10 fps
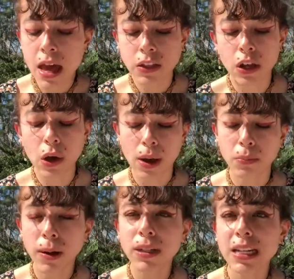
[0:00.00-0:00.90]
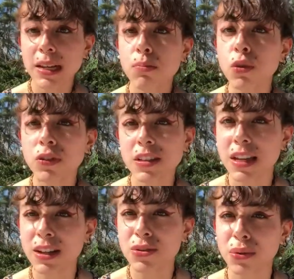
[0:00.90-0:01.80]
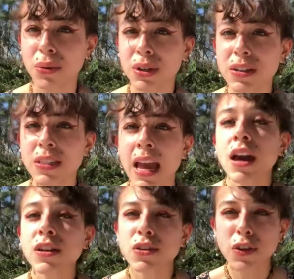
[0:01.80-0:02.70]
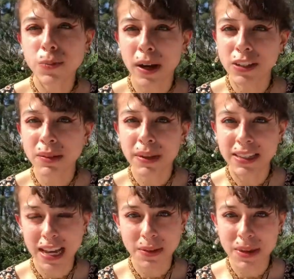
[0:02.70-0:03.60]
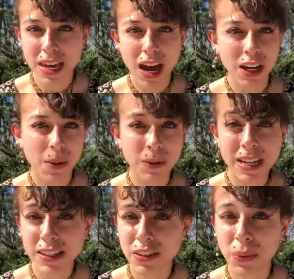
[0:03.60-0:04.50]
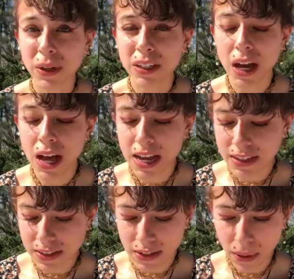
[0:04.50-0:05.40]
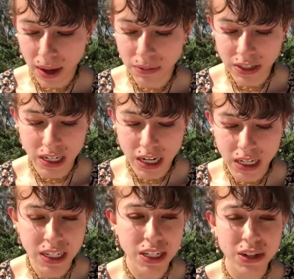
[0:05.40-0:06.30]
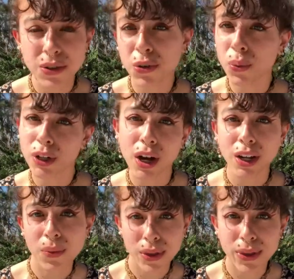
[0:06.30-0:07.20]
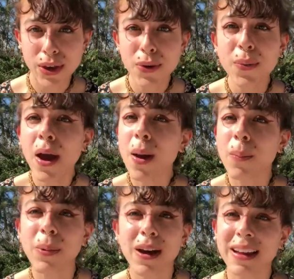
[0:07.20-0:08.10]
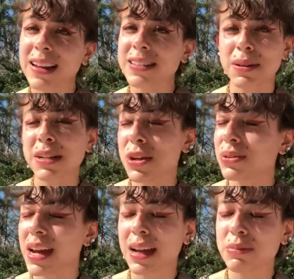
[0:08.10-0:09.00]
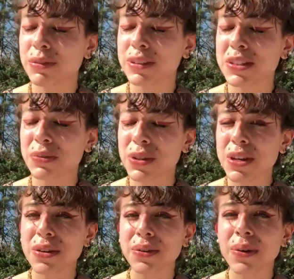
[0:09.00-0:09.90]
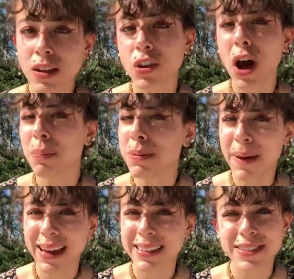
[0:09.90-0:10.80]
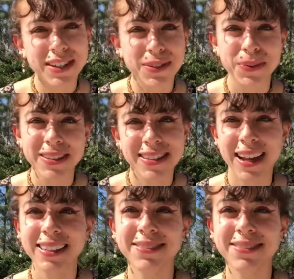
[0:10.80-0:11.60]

So I'm probably gonna move this indoors. So this project may take me a couple days to work on, so I'm just gonna continue to work on it with you, but it's gonna be no time difference for you, so I'll be back in just one sec.